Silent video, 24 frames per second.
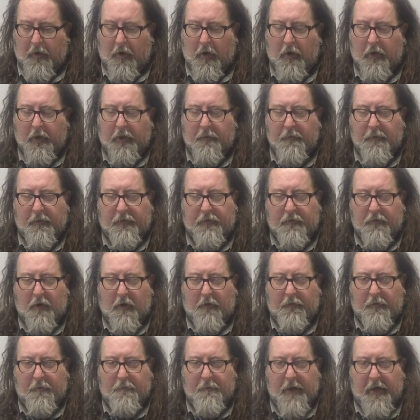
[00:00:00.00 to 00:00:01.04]
arguments have
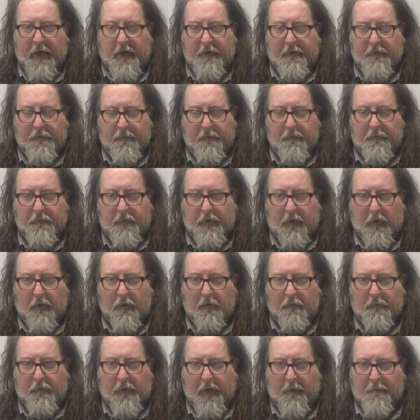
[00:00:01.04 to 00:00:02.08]
often made you
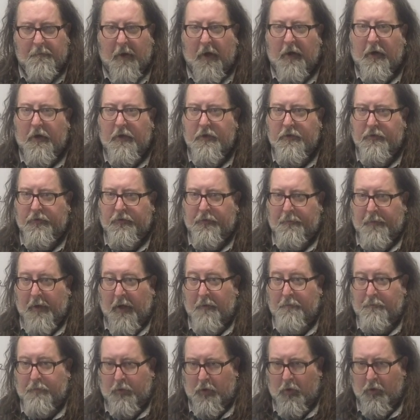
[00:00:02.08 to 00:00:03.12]
know that marriage is
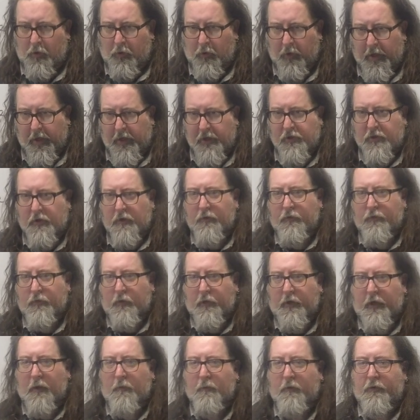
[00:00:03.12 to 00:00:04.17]
about procreation. So
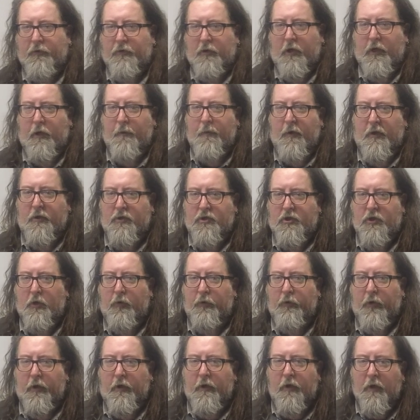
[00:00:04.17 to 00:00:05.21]
again, we're talking about
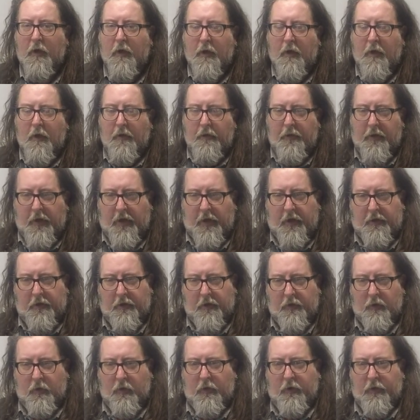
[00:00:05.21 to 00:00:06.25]
children. That
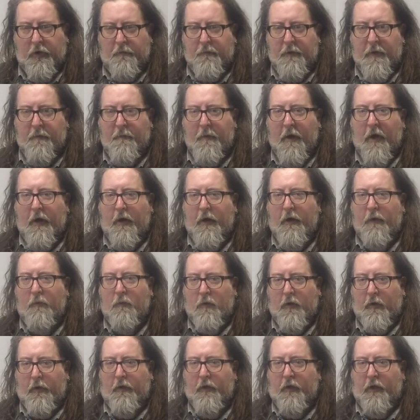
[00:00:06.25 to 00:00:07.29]
in order to be
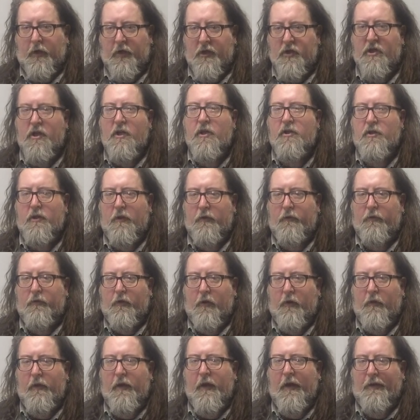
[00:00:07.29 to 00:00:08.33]
married, one of the conditions
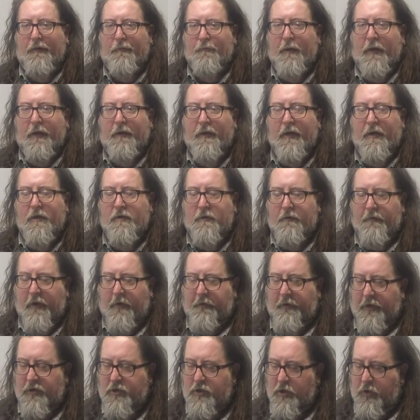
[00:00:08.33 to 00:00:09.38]
or the expectation of
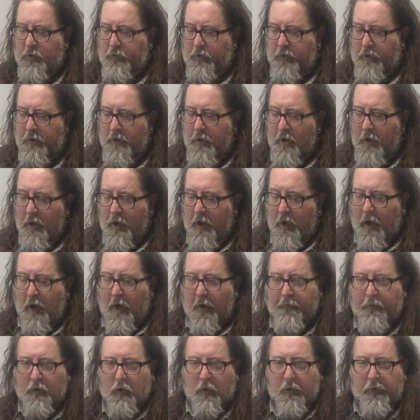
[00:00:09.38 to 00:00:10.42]
having children.
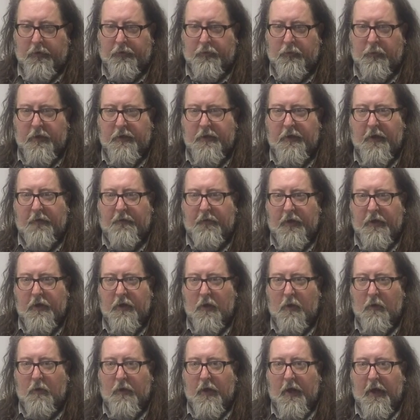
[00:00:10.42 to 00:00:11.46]
Of course, we definitely
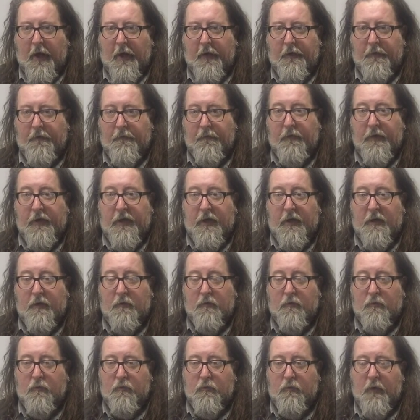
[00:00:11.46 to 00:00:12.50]
know that the
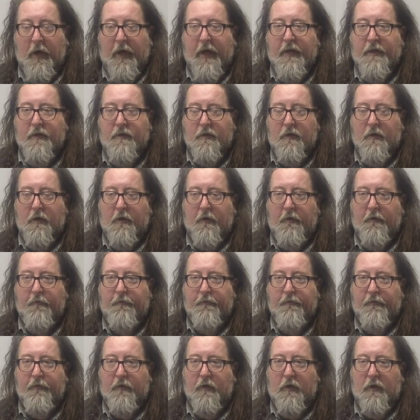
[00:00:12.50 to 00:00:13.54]
rate
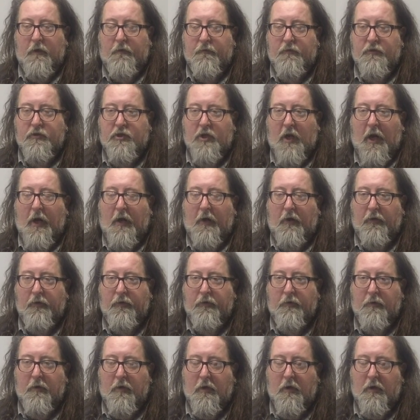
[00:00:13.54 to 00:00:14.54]
of, of child